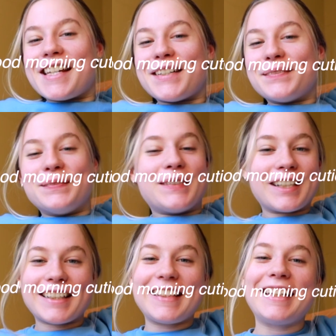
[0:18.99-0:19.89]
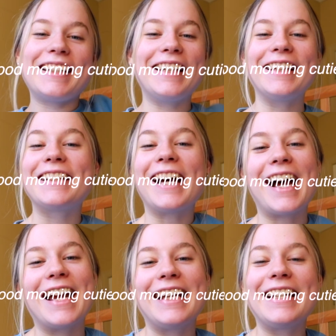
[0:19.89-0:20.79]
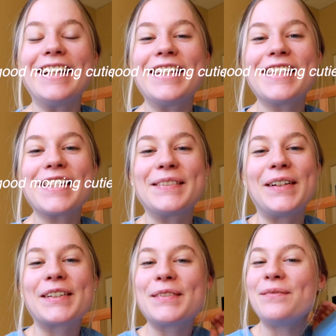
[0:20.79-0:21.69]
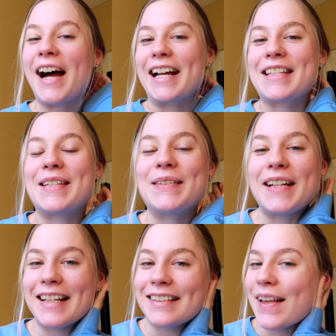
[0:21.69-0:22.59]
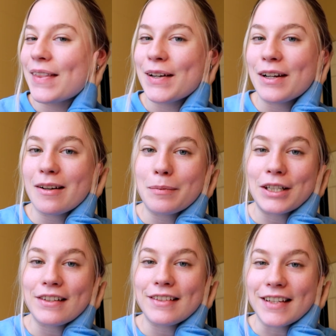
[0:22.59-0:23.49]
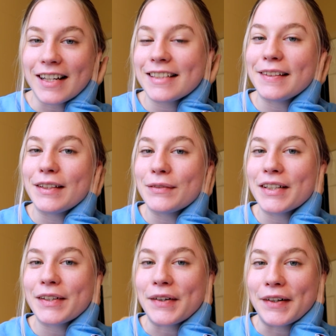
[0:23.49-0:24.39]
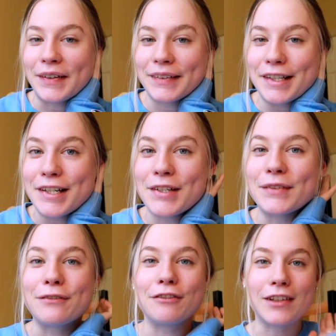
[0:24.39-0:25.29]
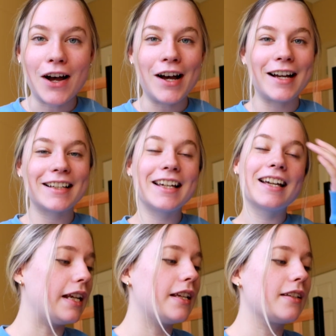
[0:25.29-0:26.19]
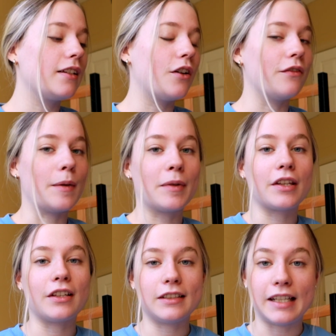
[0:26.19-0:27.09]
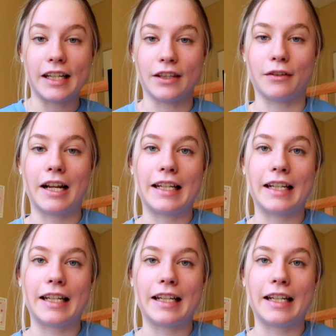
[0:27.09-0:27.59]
Good morning, guys. Welcome back to another productive college vlog. It is November 13th right